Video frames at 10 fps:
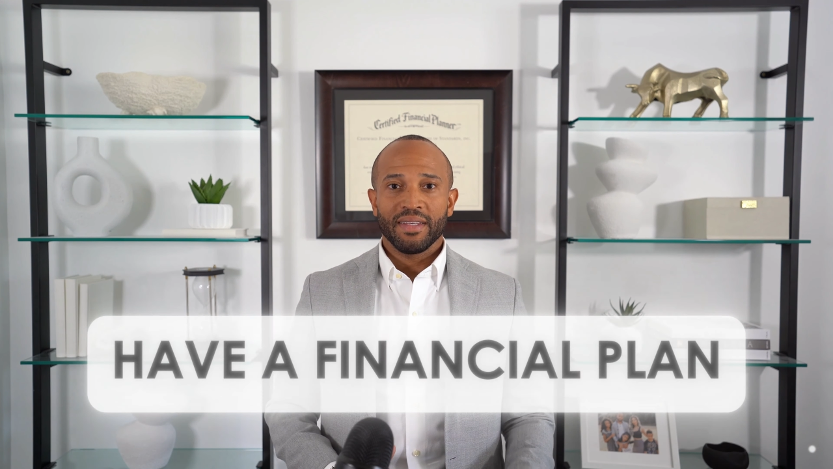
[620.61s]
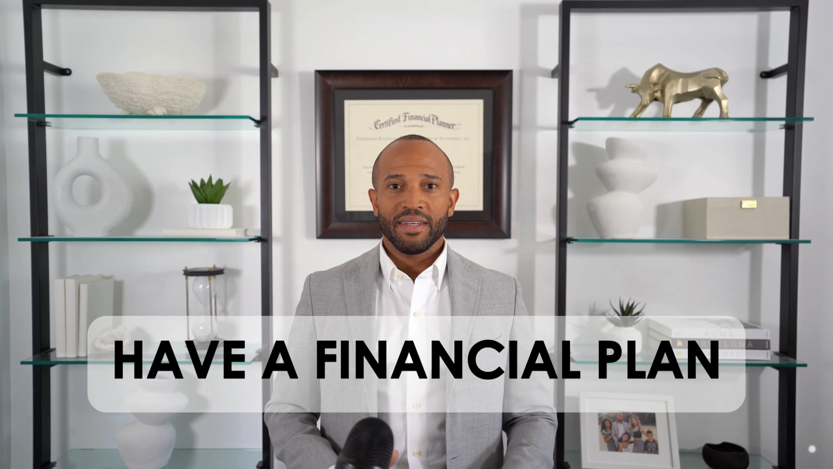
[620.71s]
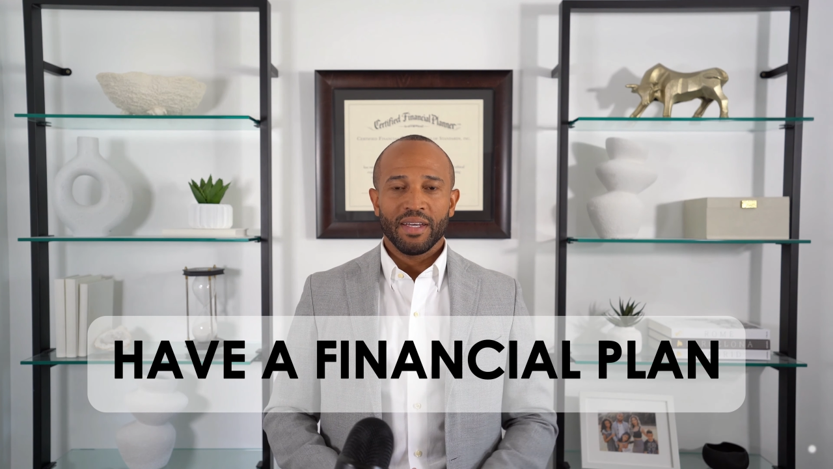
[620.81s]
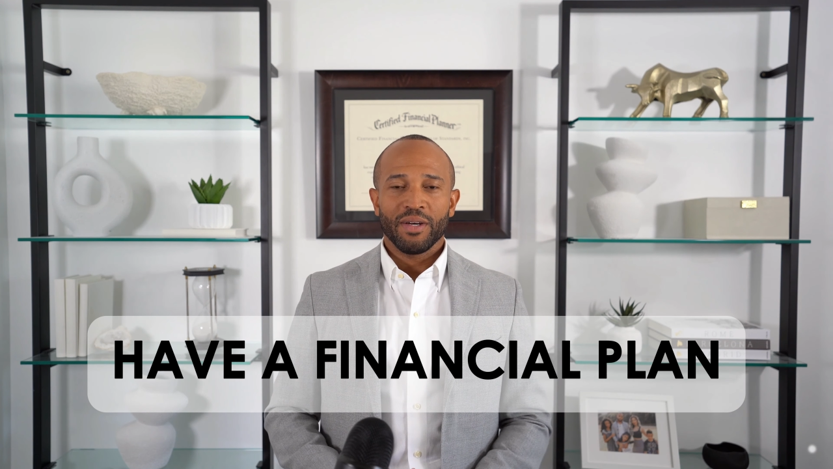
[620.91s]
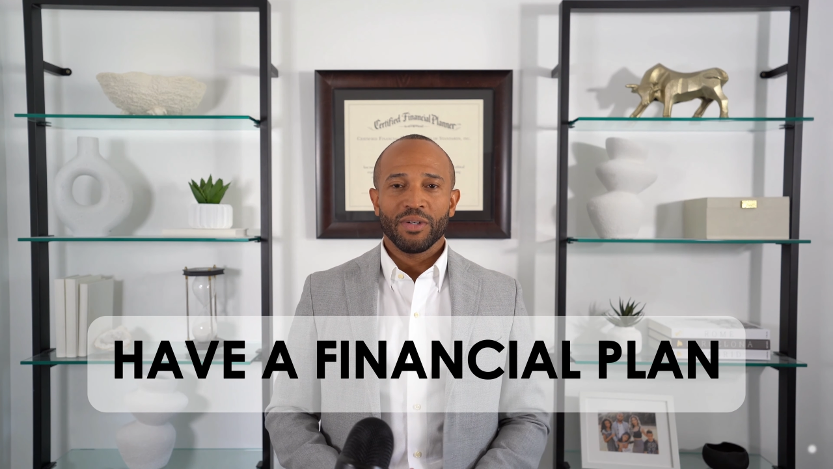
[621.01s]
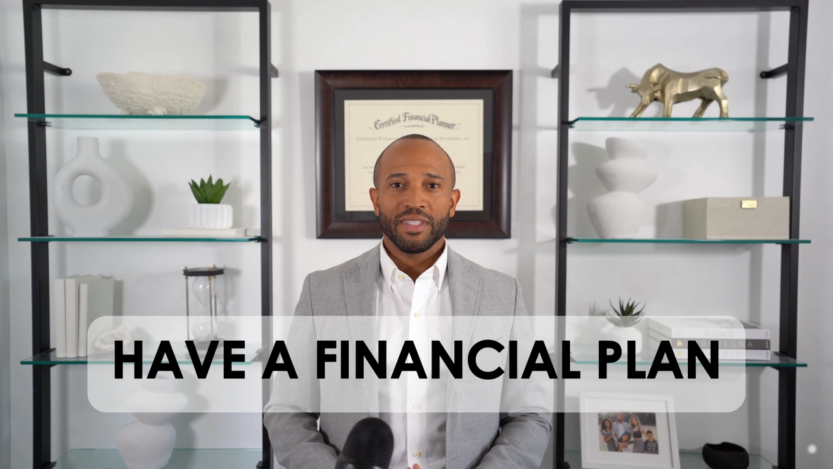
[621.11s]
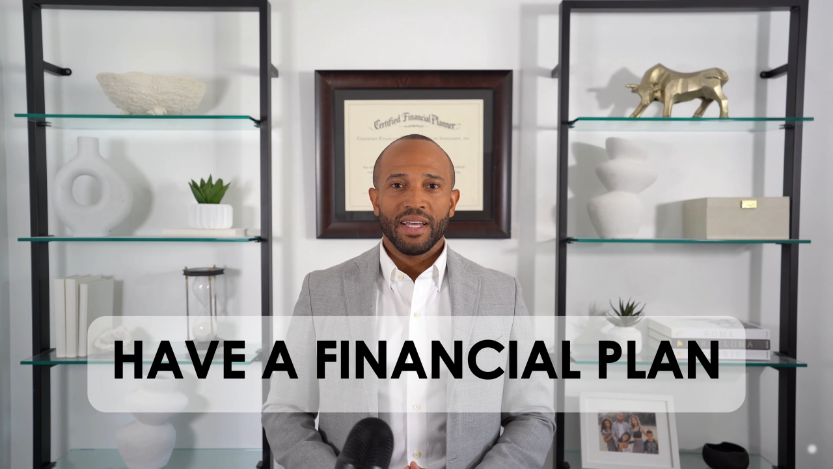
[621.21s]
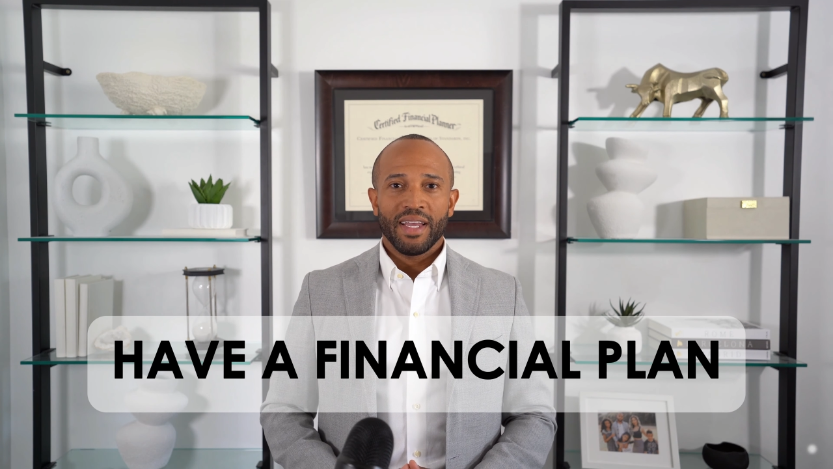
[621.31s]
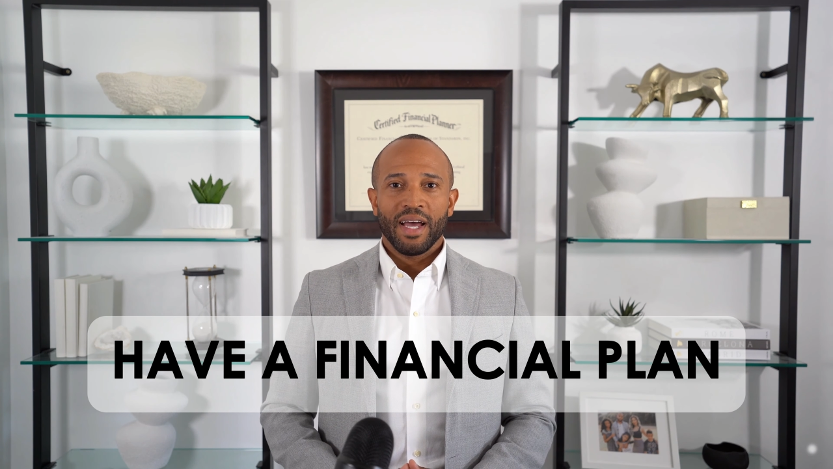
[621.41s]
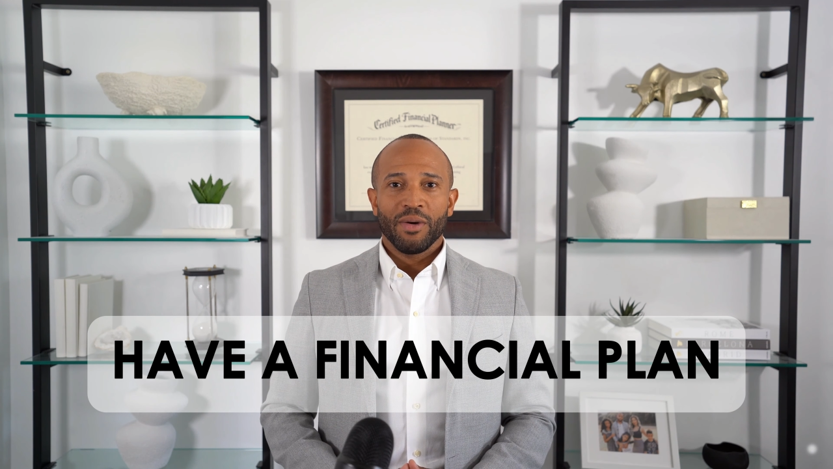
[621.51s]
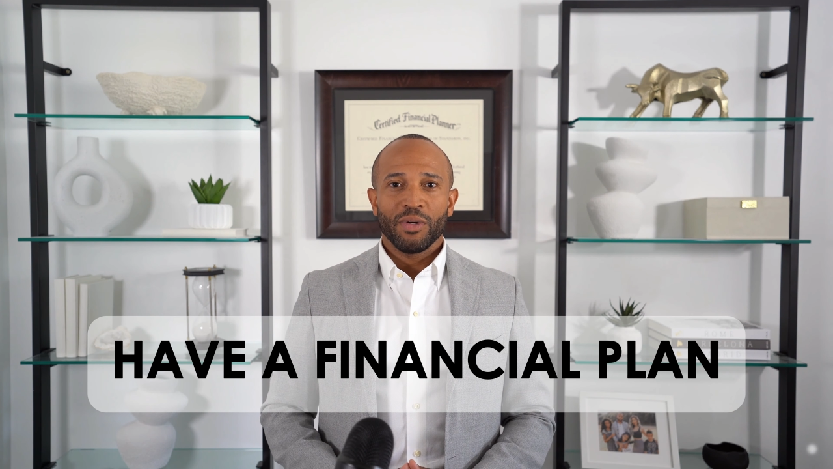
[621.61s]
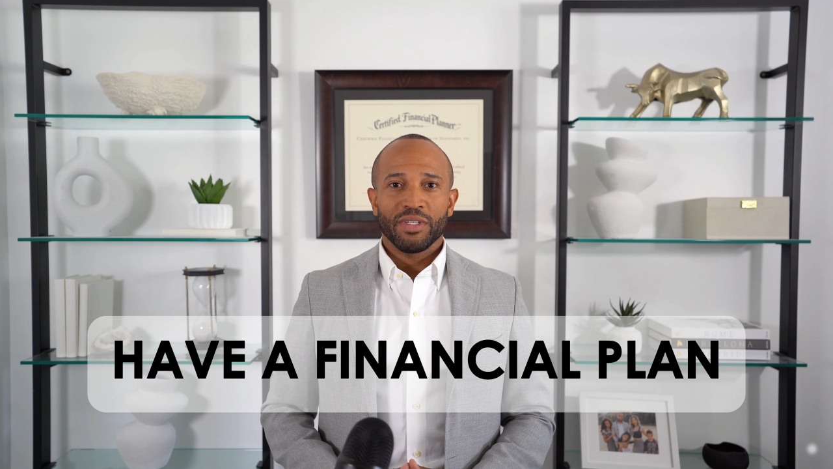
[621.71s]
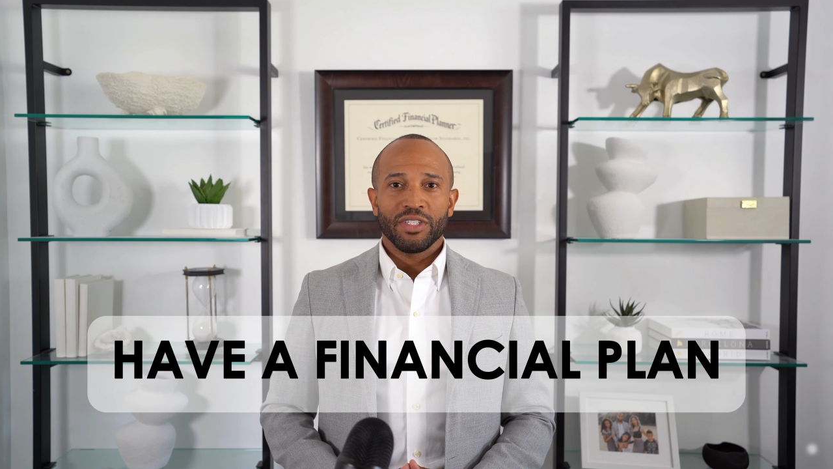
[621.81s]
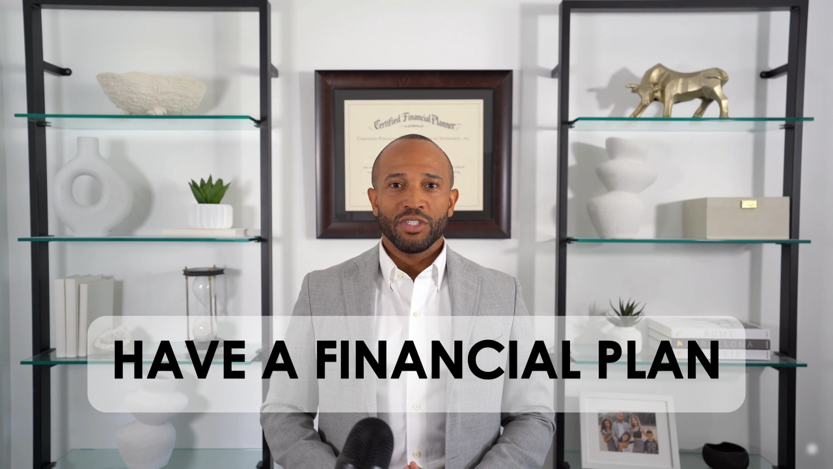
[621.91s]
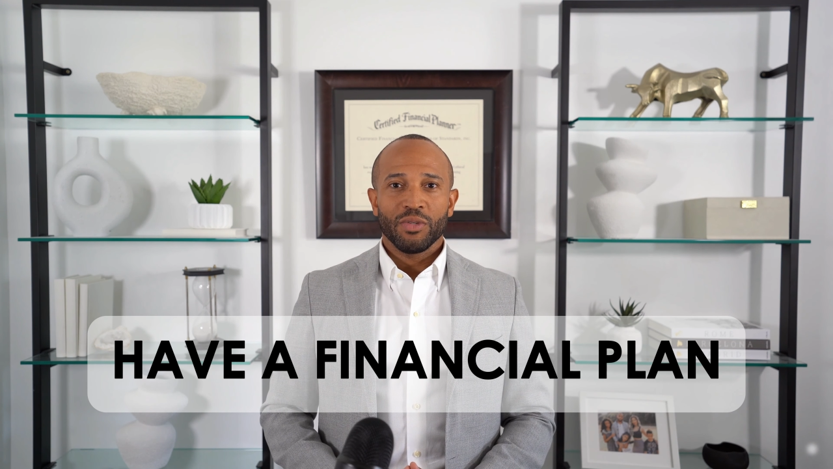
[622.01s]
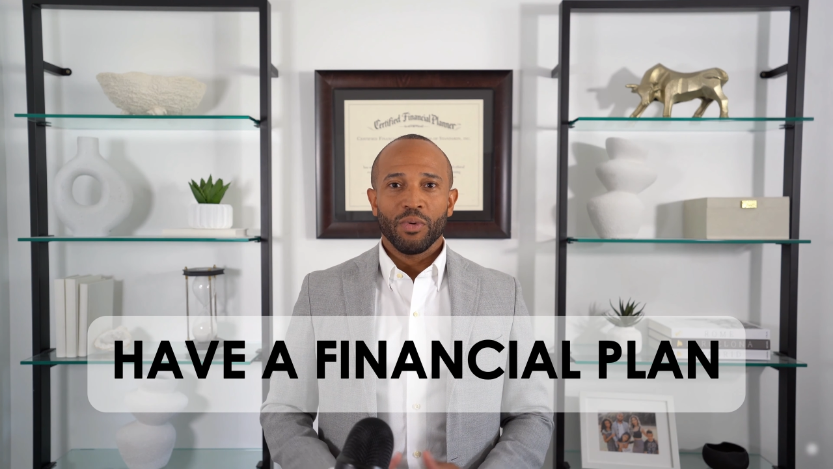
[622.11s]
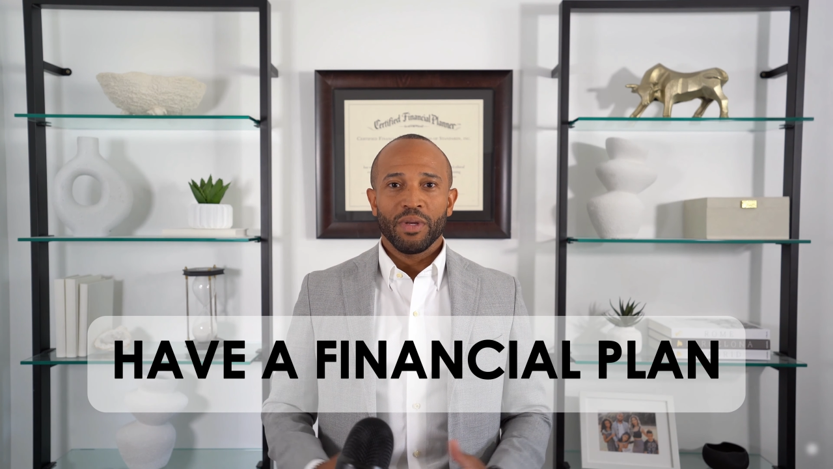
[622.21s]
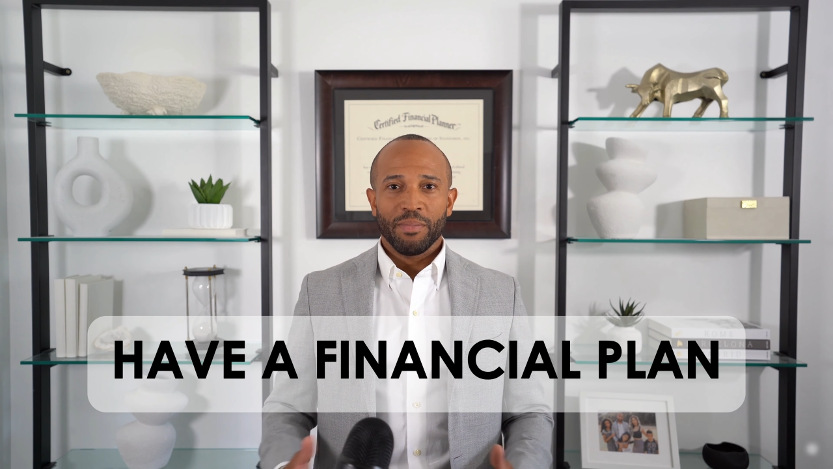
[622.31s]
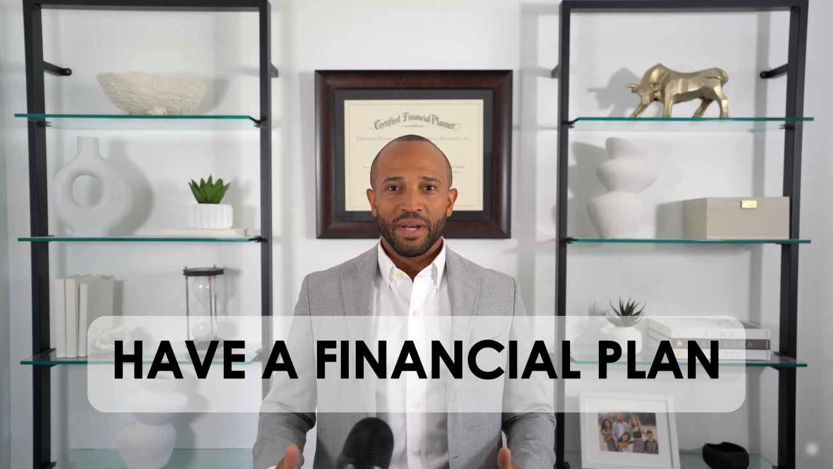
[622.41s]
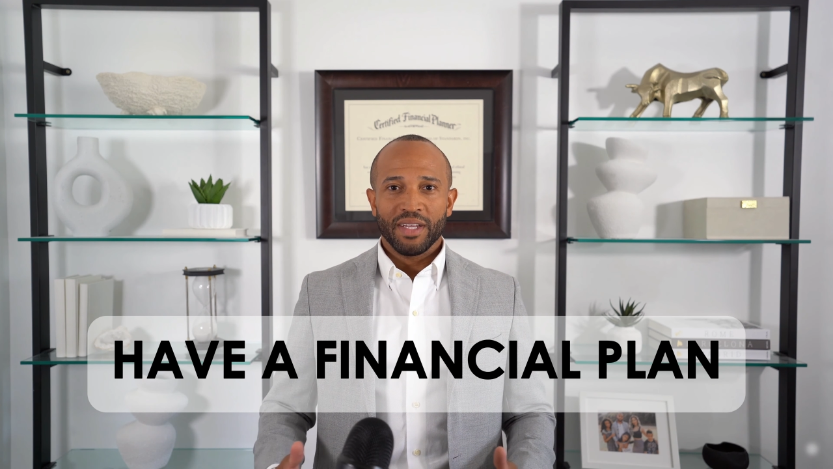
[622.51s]
and understand how your decision will
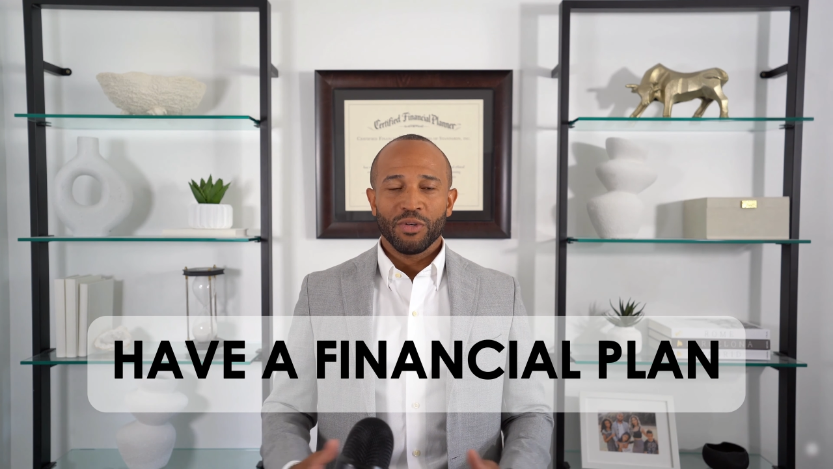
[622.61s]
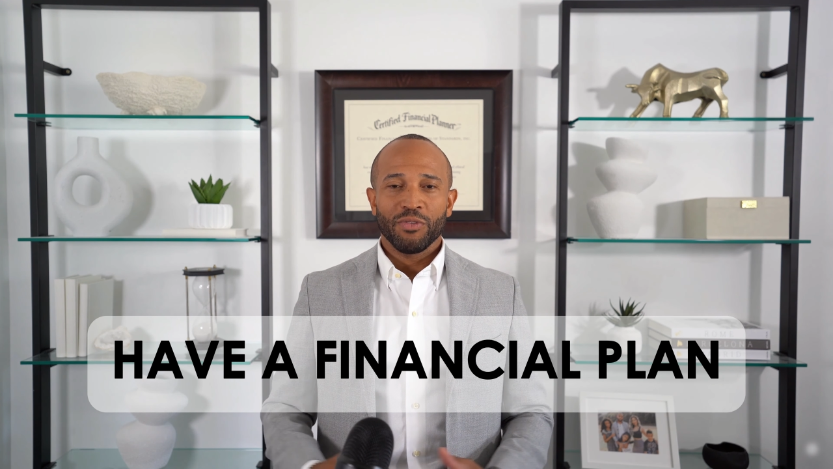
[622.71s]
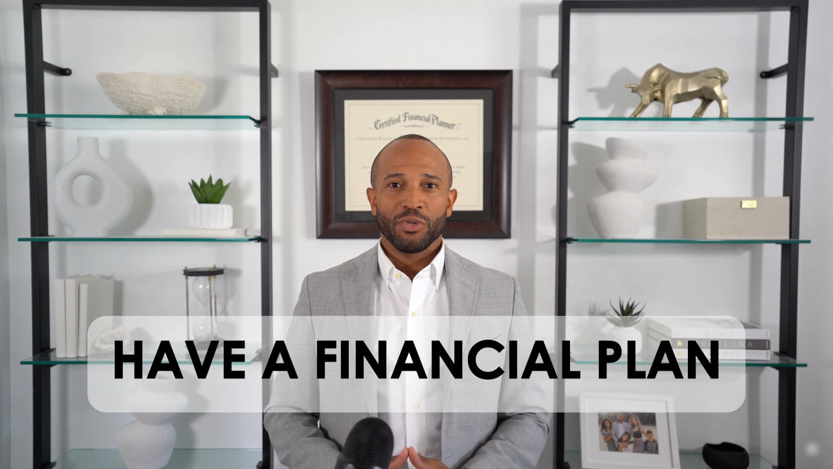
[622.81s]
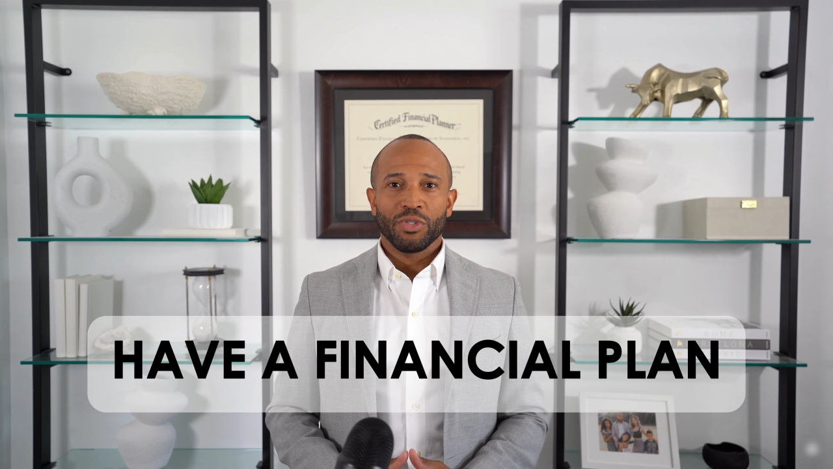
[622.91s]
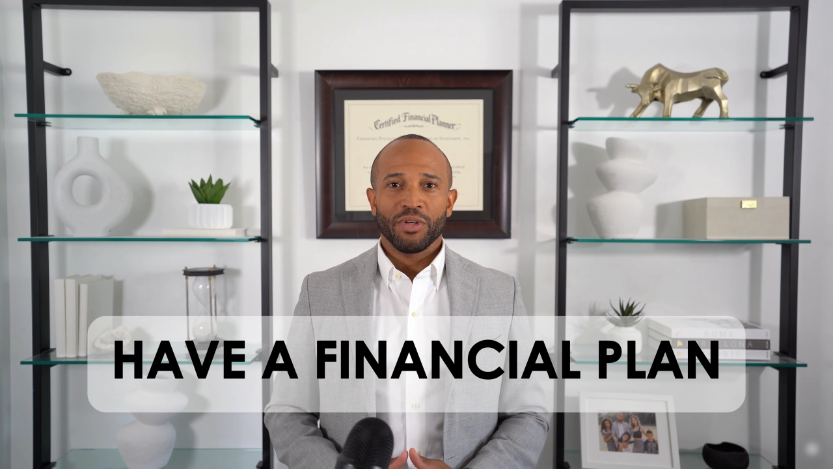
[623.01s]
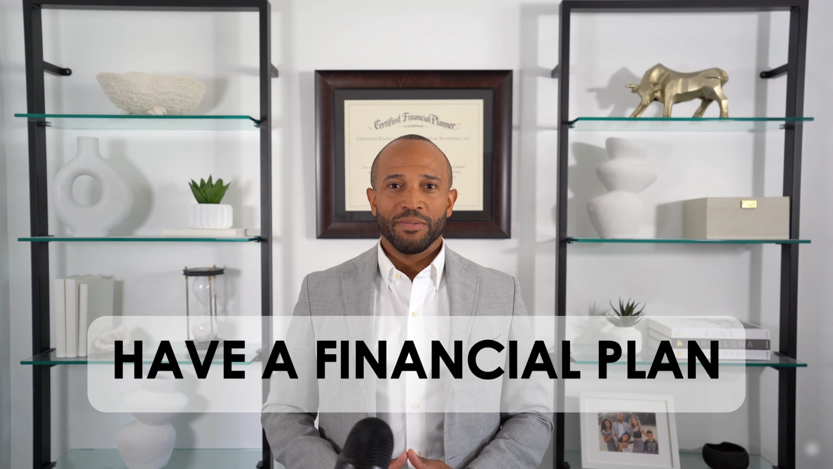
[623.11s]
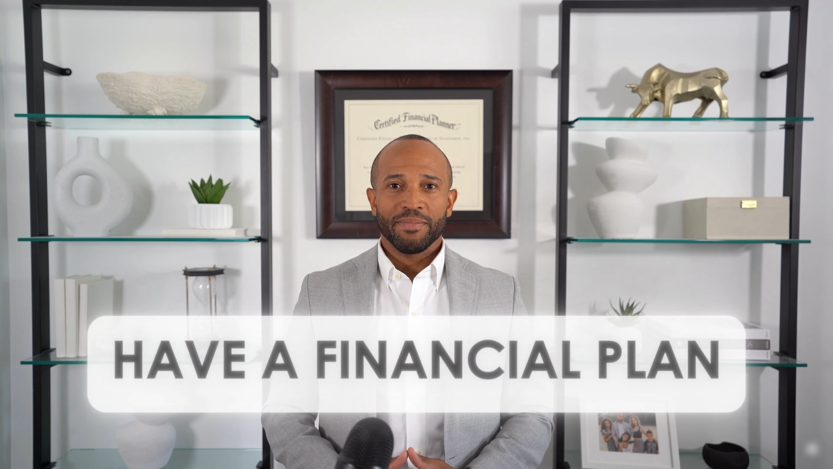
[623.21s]
impact your future.